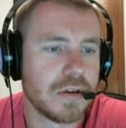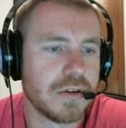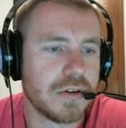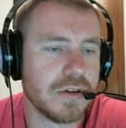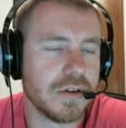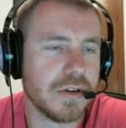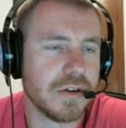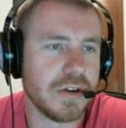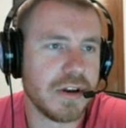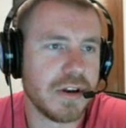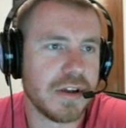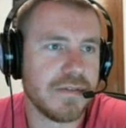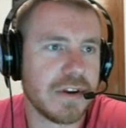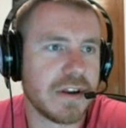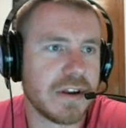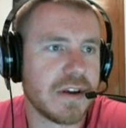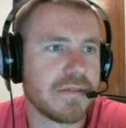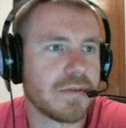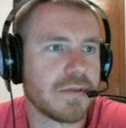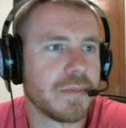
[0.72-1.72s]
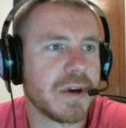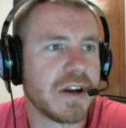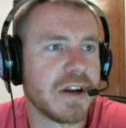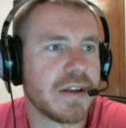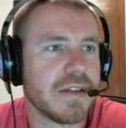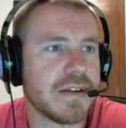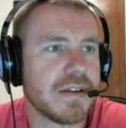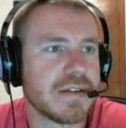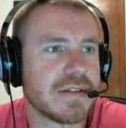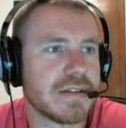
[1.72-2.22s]
Good evening, everybody.
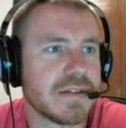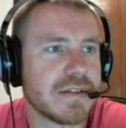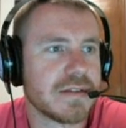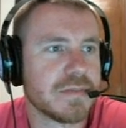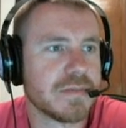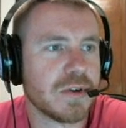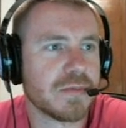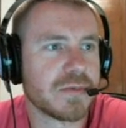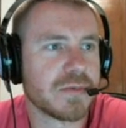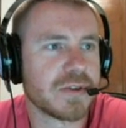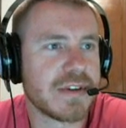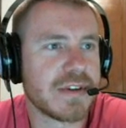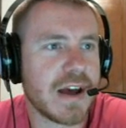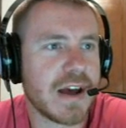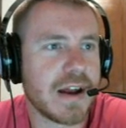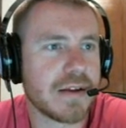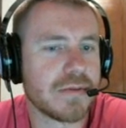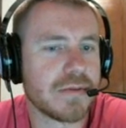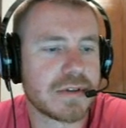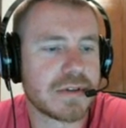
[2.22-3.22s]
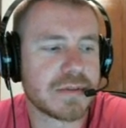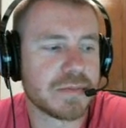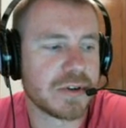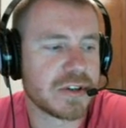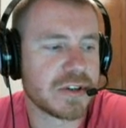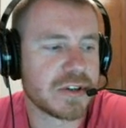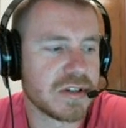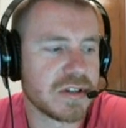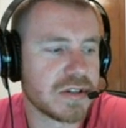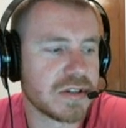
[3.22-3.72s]
This is BoomersDaddy with
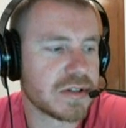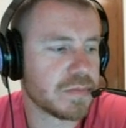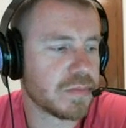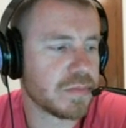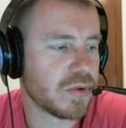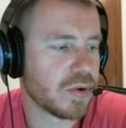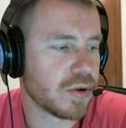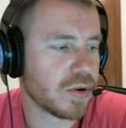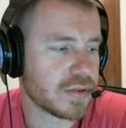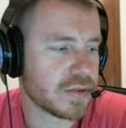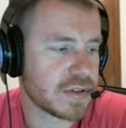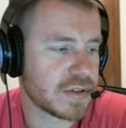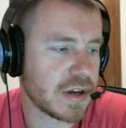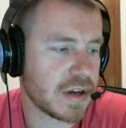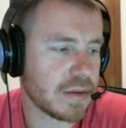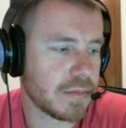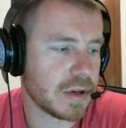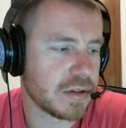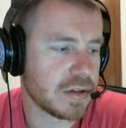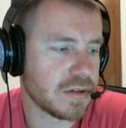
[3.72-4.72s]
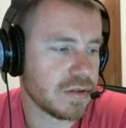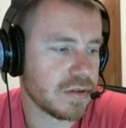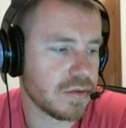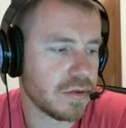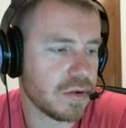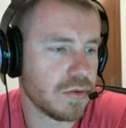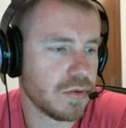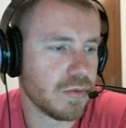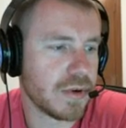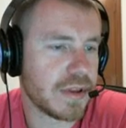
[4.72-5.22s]
Spreadsheet Sports coming to
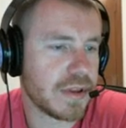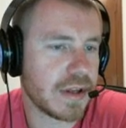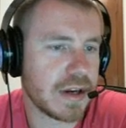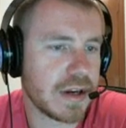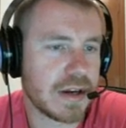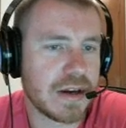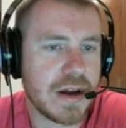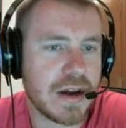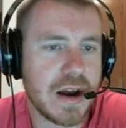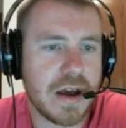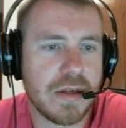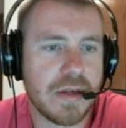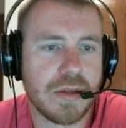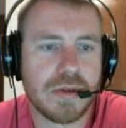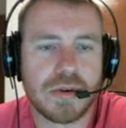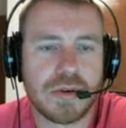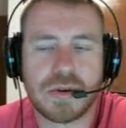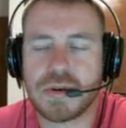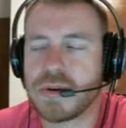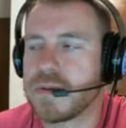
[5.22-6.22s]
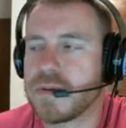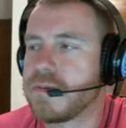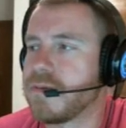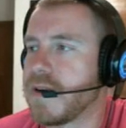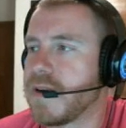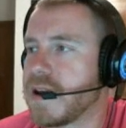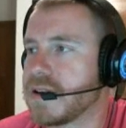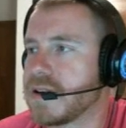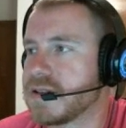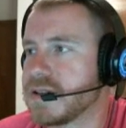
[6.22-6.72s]
you with another
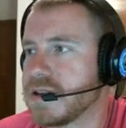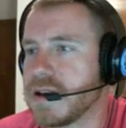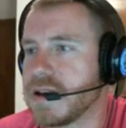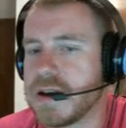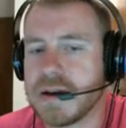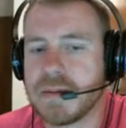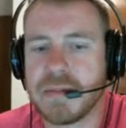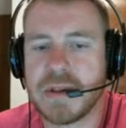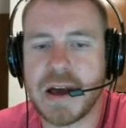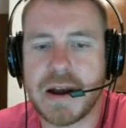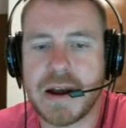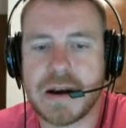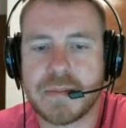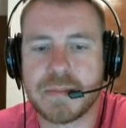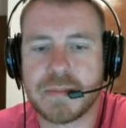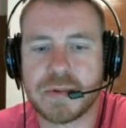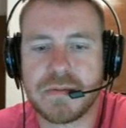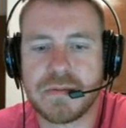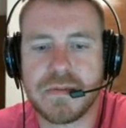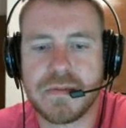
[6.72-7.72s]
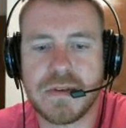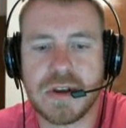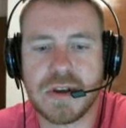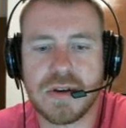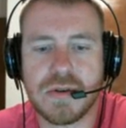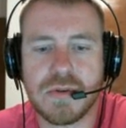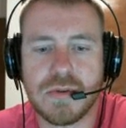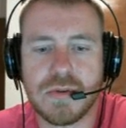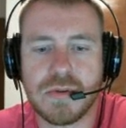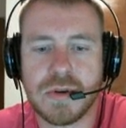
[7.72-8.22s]
FantasyHub lineup
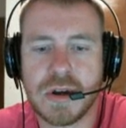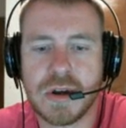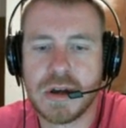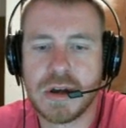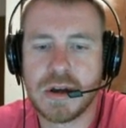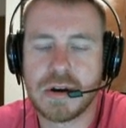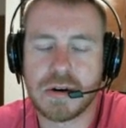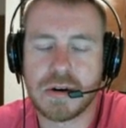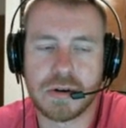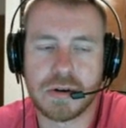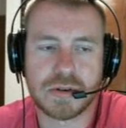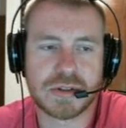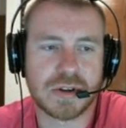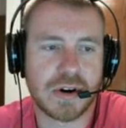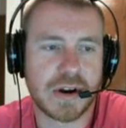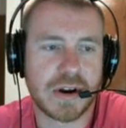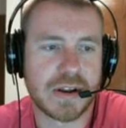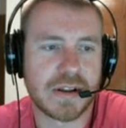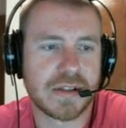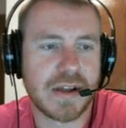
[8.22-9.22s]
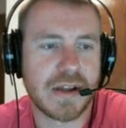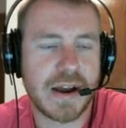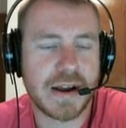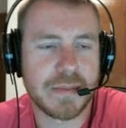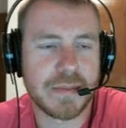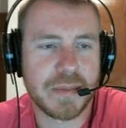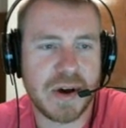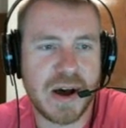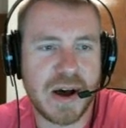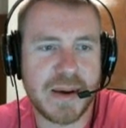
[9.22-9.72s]
review, or sorry,
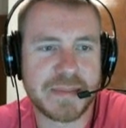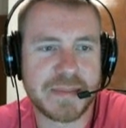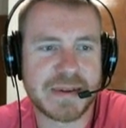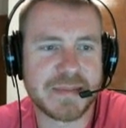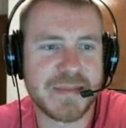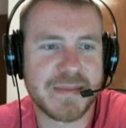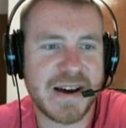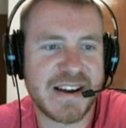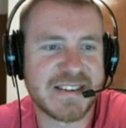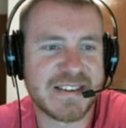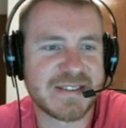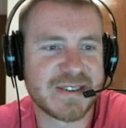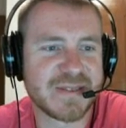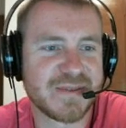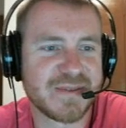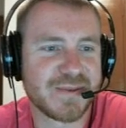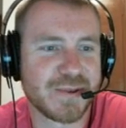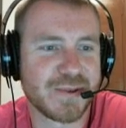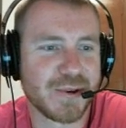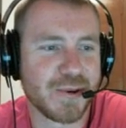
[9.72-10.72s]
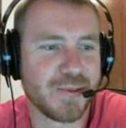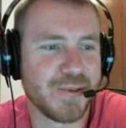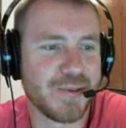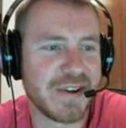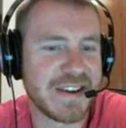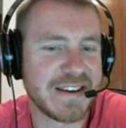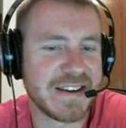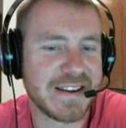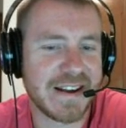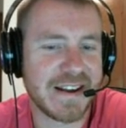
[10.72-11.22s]
lineup optimizer for
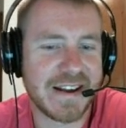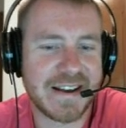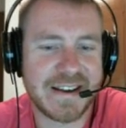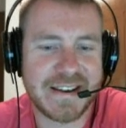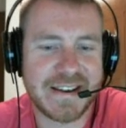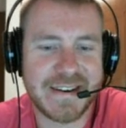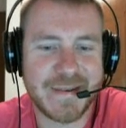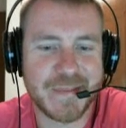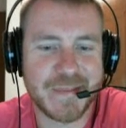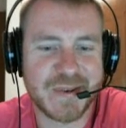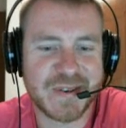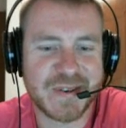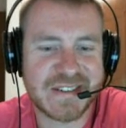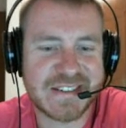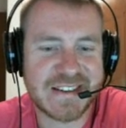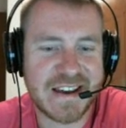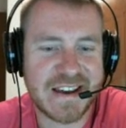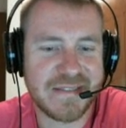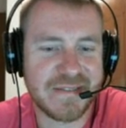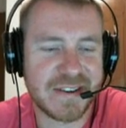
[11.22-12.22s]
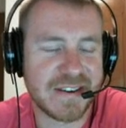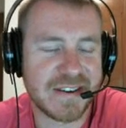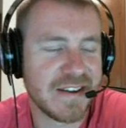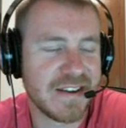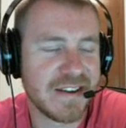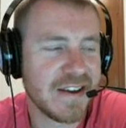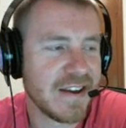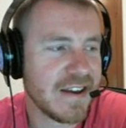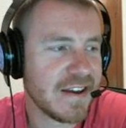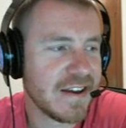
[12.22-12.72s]
week number 7.